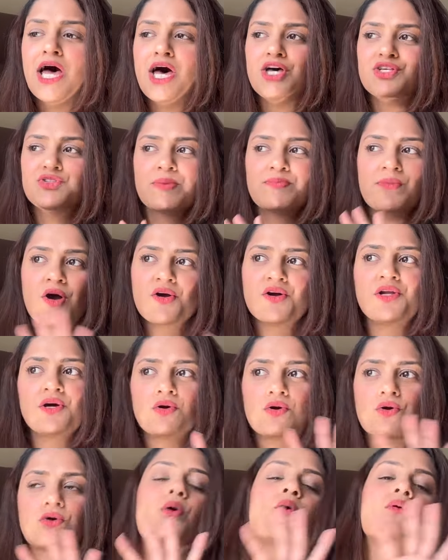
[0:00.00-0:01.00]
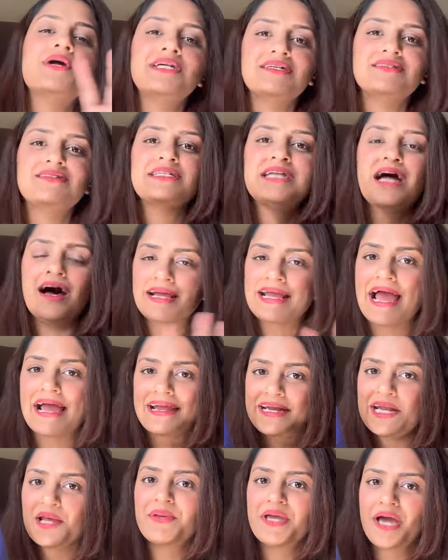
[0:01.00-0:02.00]
So I'm not going to go into the dark
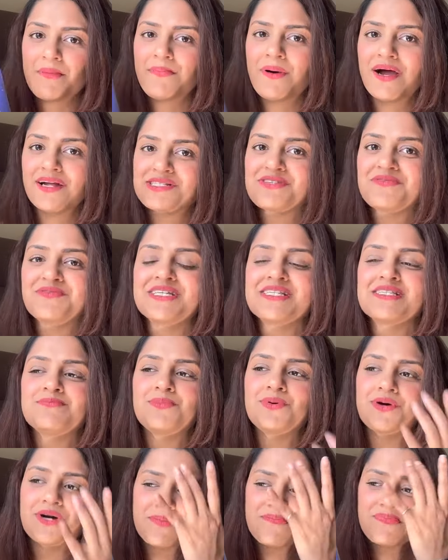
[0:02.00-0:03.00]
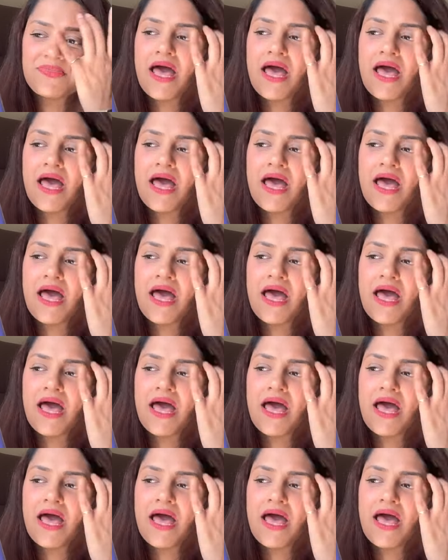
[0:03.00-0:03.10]
academia parts of this book,